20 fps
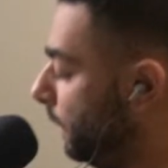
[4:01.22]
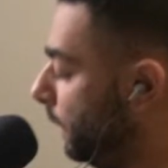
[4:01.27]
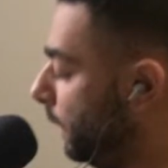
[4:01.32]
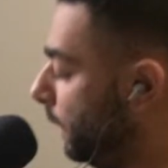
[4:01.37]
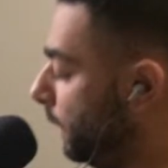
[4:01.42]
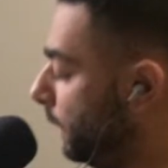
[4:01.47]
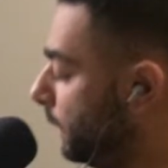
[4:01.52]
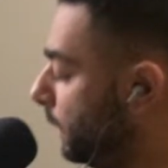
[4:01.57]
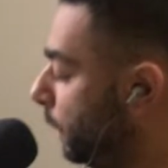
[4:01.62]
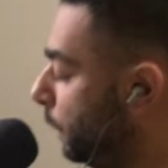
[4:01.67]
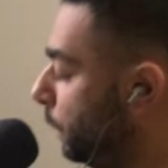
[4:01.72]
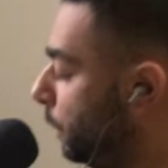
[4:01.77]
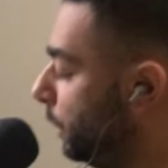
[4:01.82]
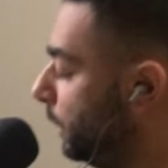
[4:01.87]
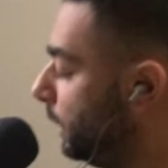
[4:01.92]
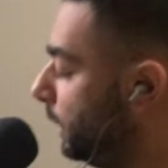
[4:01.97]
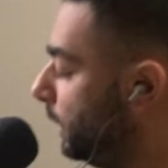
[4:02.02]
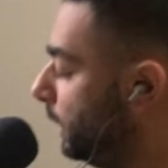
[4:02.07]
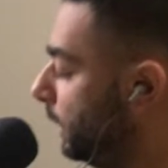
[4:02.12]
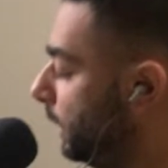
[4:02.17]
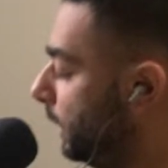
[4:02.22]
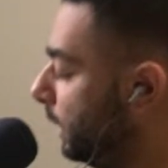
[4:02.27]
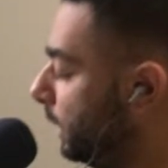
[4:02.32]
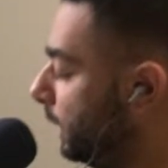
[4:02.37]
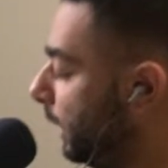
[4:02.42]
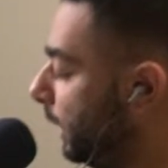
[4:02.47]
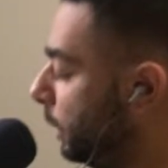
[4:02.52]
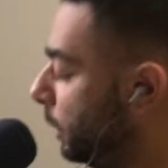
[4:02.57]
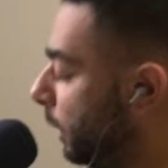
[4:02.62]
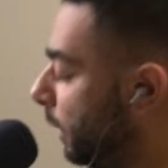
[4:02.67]
So just to
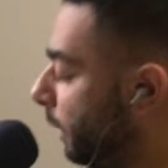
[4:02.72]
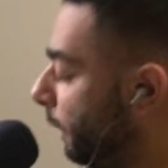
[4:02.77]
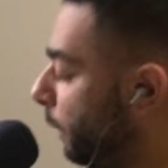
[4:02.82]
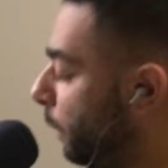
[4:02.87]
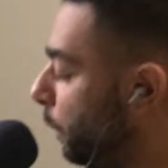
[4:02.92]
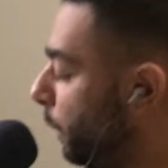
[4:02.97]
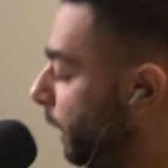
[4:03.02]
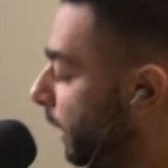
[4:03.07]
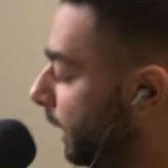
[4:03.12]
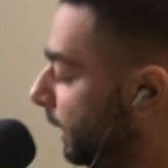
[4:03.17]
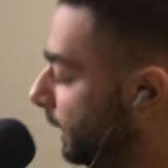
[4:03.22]
touch on a few things